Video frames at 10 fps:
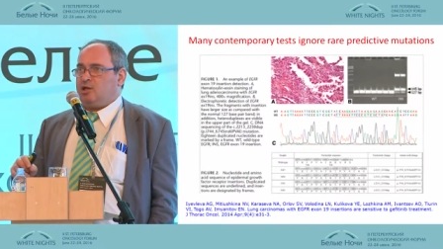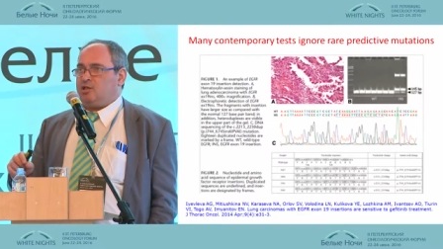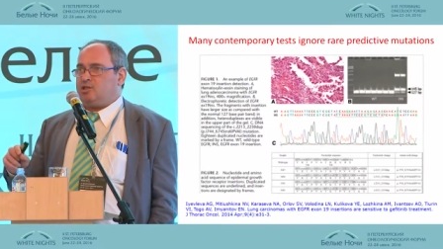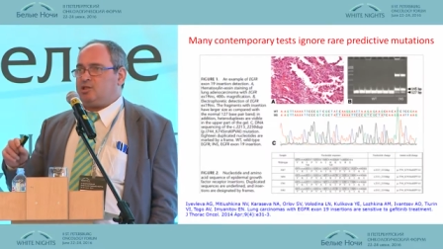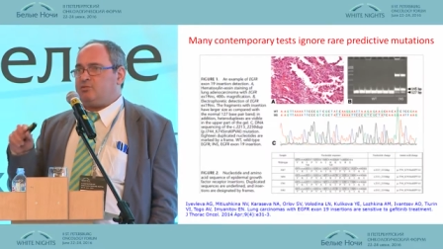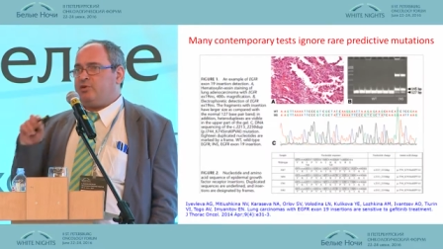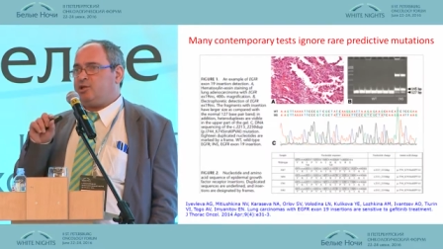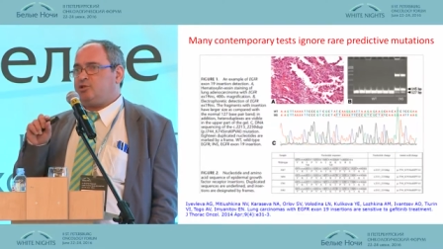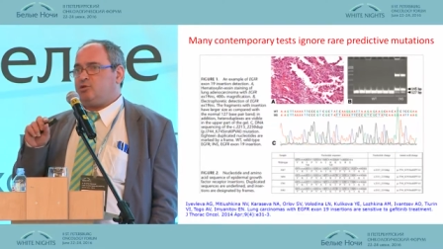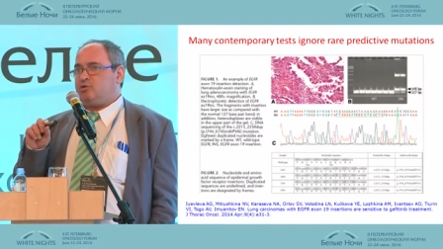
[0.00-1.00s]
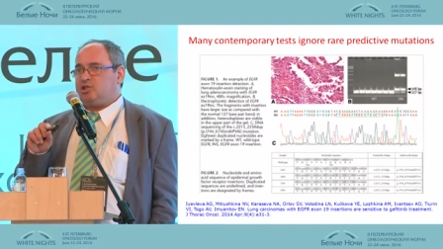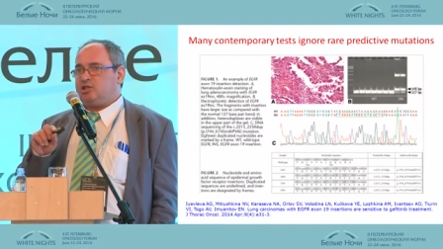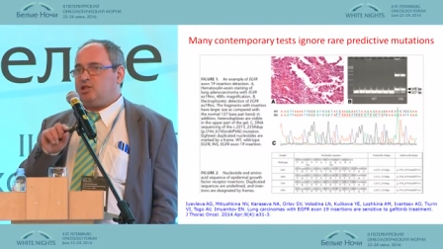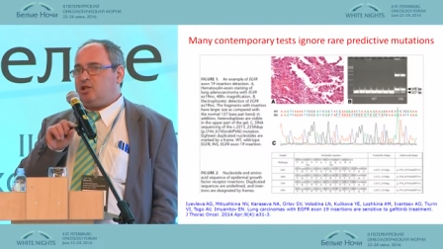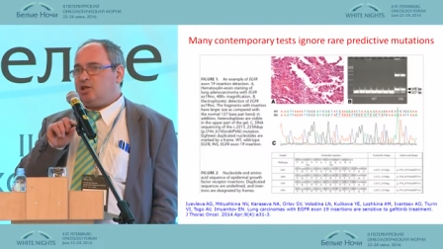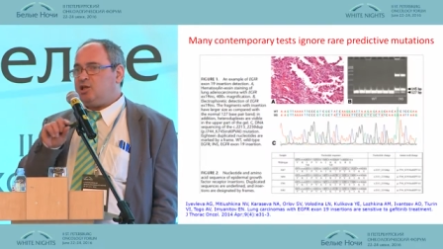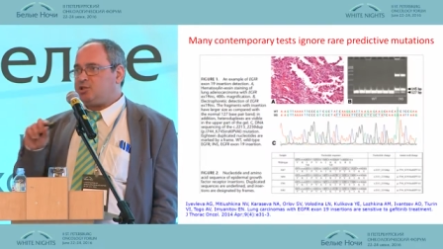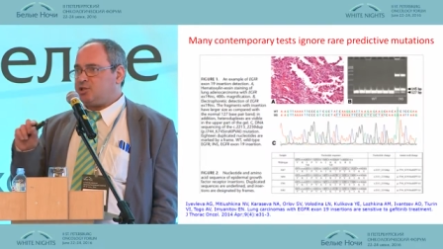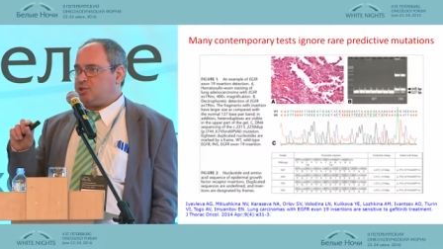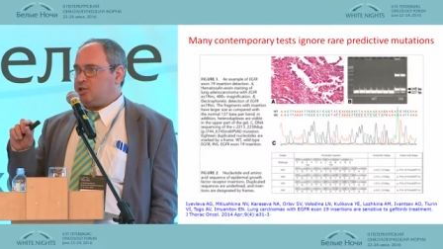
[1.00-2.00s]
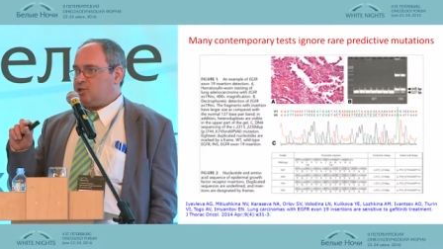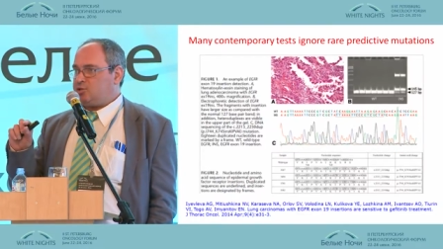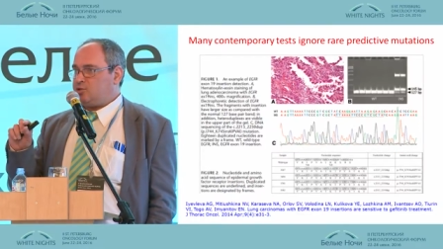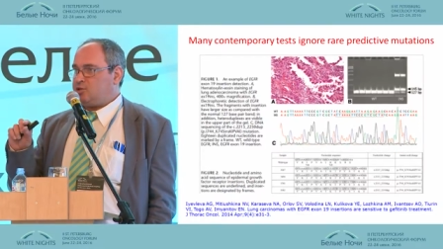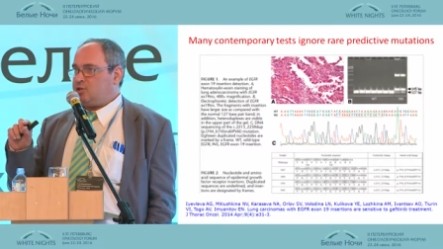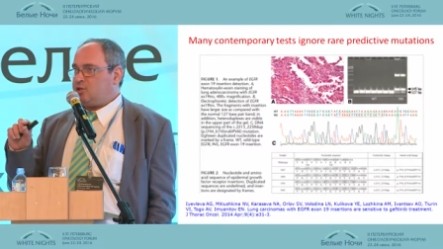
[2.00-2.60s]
This is well known that deletions in exon